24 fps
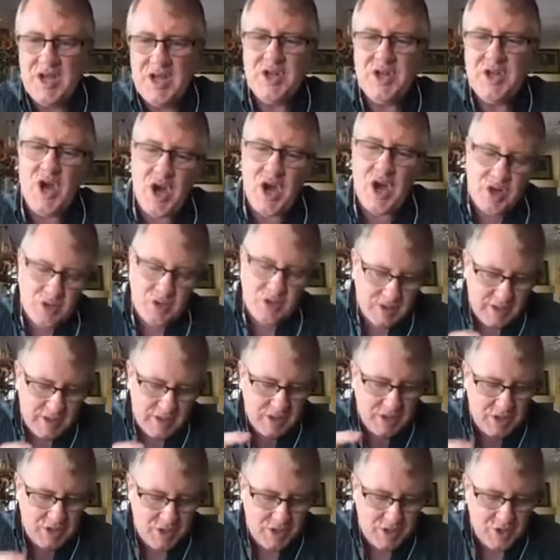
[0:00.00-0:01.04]
not
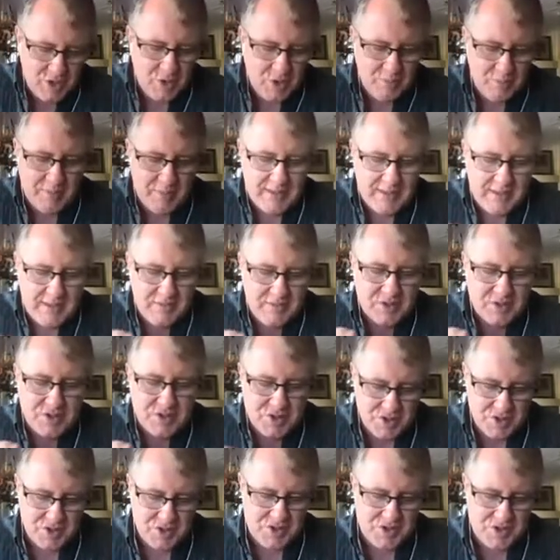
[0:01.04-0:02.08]
only in you, but in the
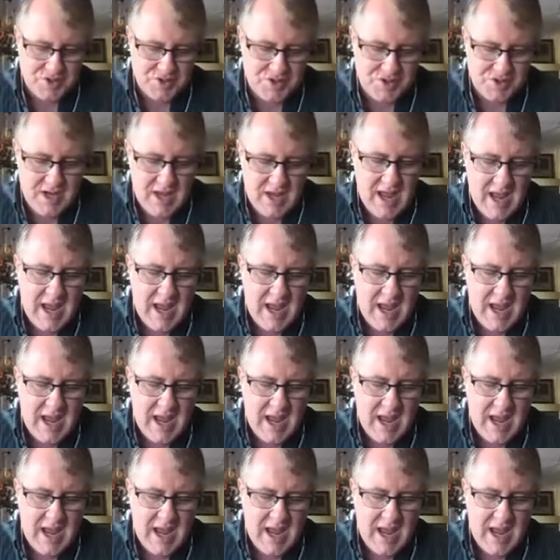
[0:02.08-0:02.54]
church.